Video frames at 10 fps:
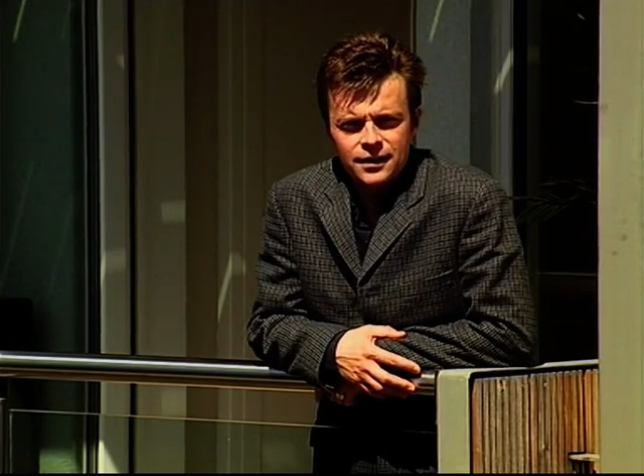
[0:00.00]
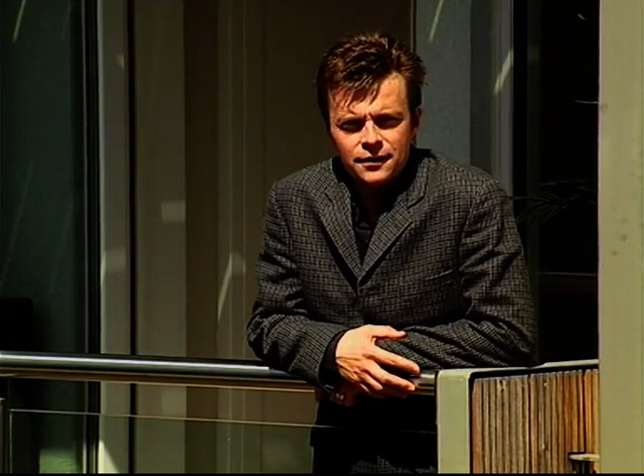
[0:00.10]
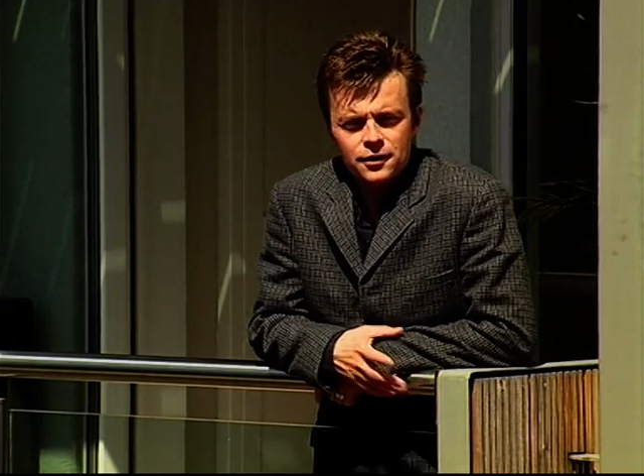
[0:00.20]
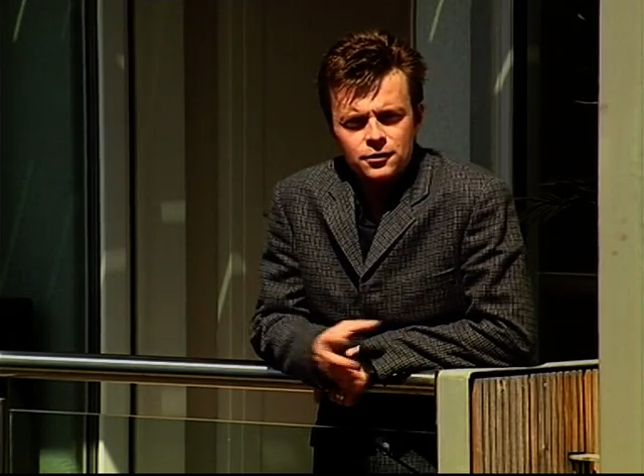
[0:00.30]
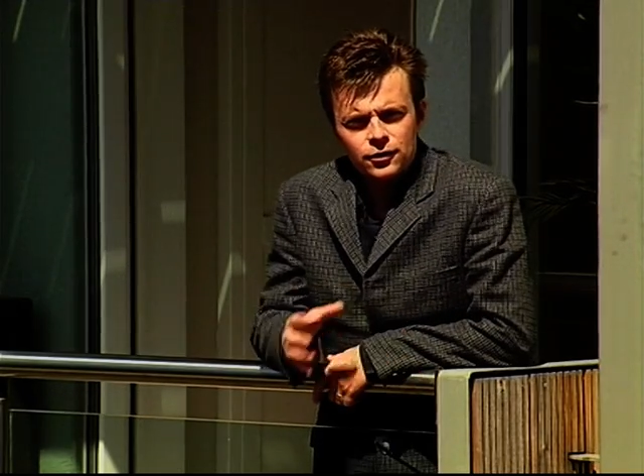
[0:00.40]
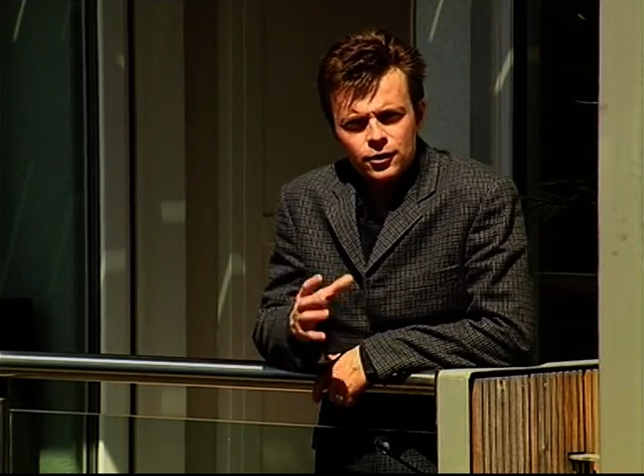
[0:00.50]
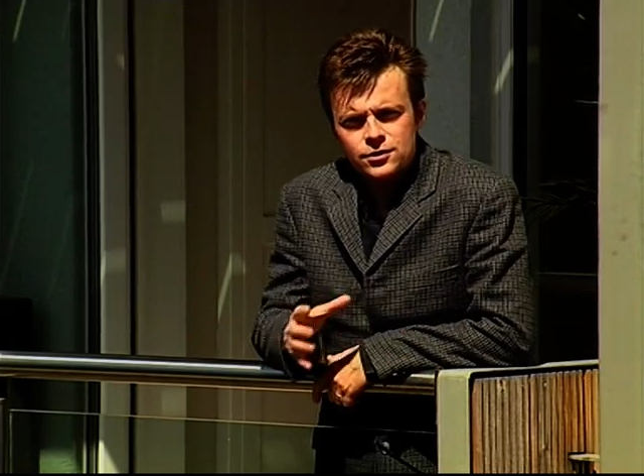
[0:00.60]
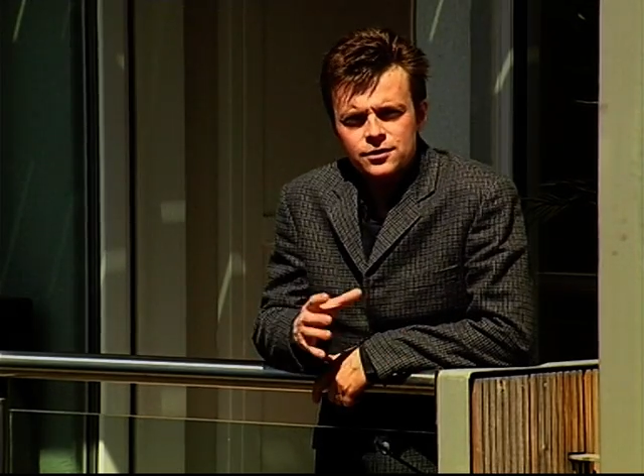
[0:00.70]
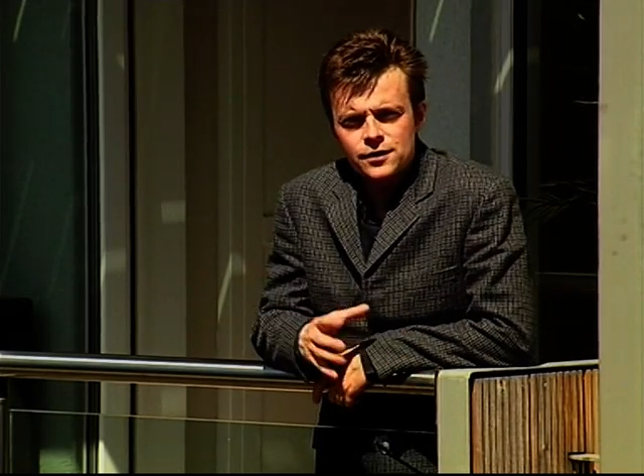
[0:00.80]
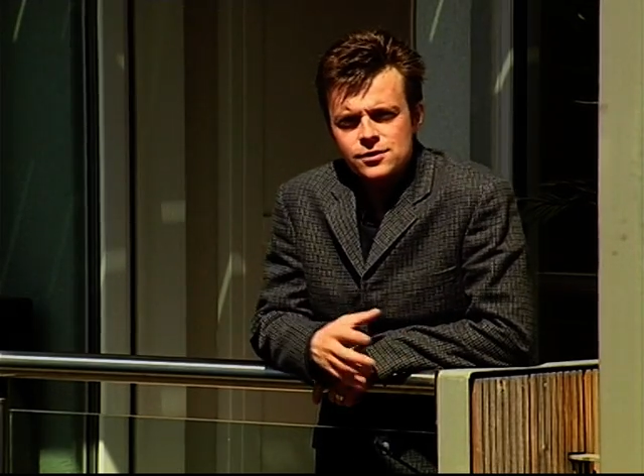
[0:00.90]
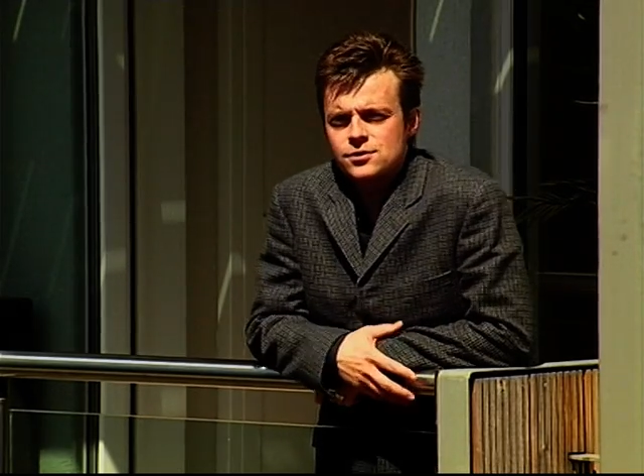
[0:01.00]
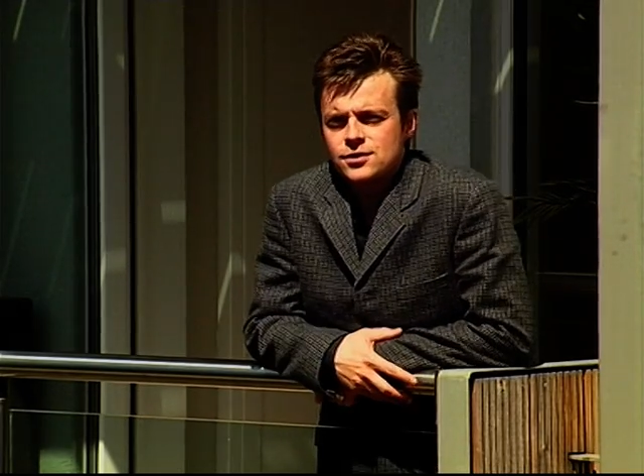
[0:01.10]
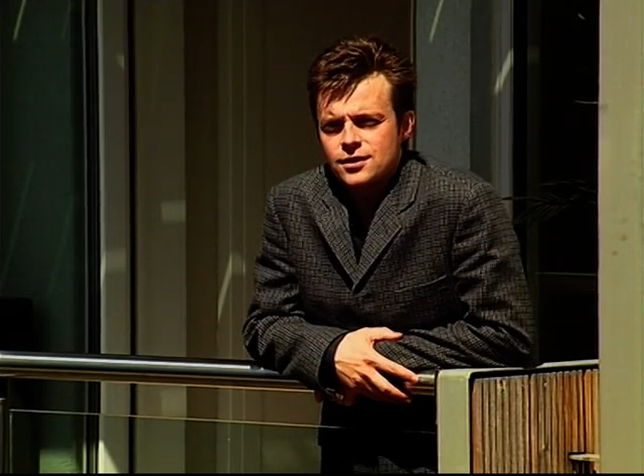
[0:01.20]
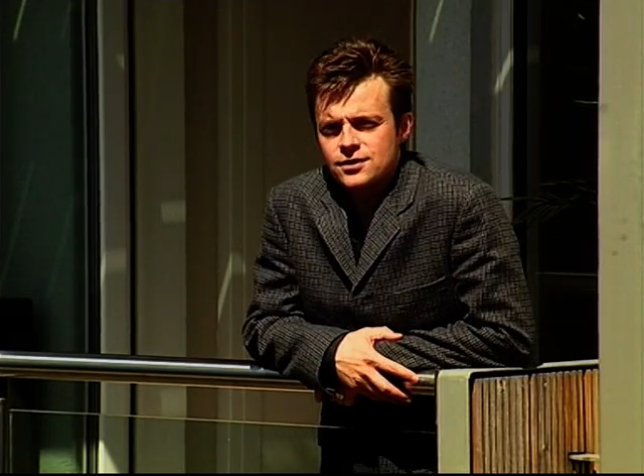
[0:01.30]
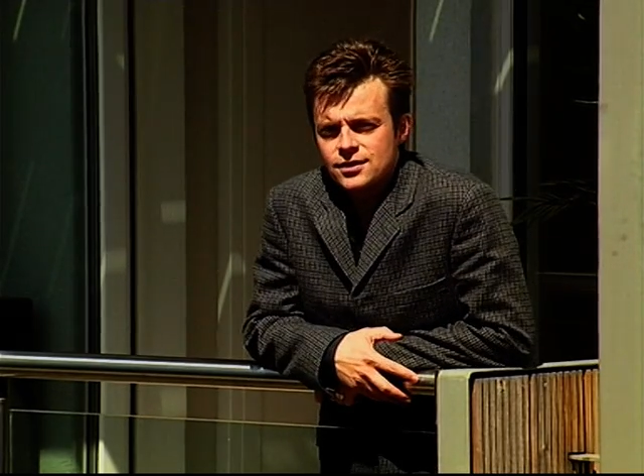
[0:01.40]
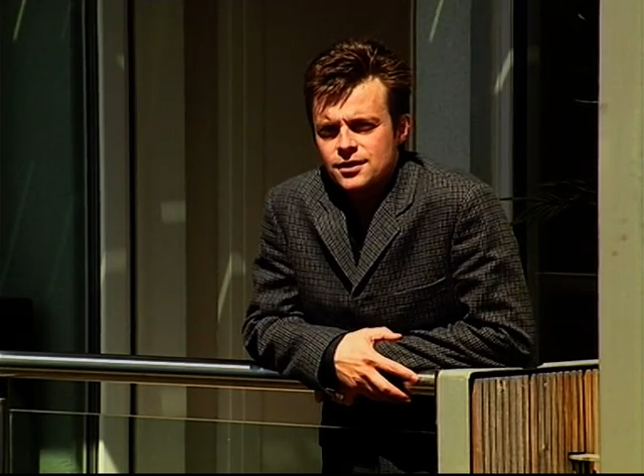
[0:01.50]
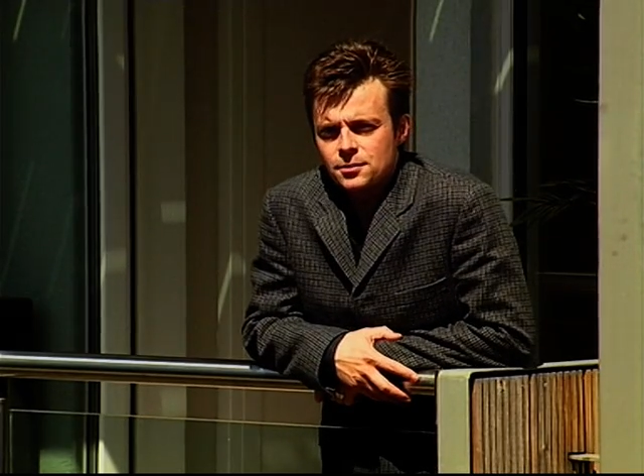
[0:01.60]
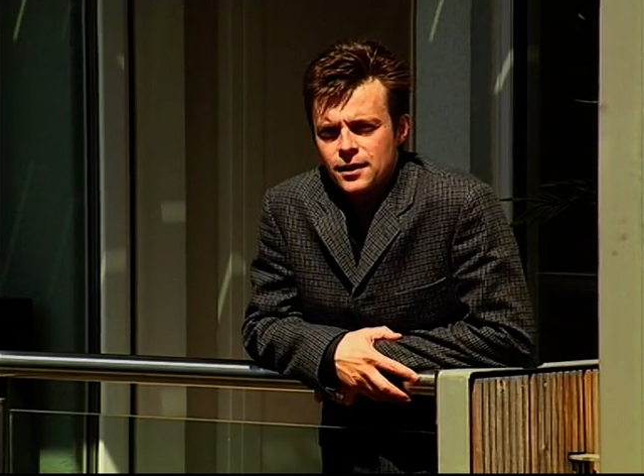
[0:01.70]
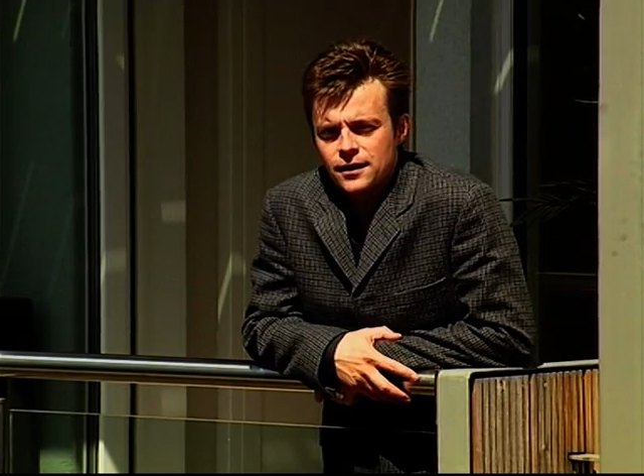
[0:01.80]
that there are lots of issues to consider when